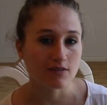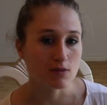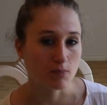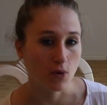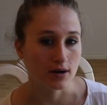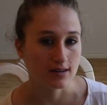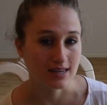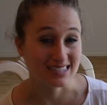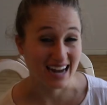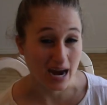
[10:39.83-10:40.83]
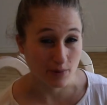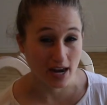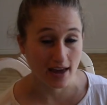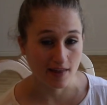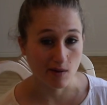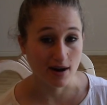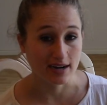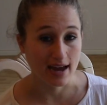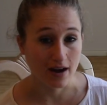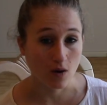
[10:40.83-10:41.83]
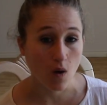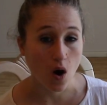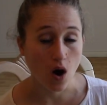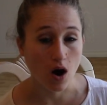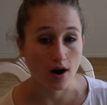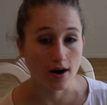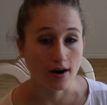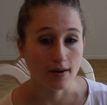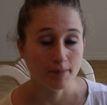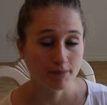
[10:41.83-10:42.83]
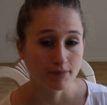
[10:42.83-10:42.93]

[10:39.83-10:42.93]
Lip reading: of important things that I want to highlight right now are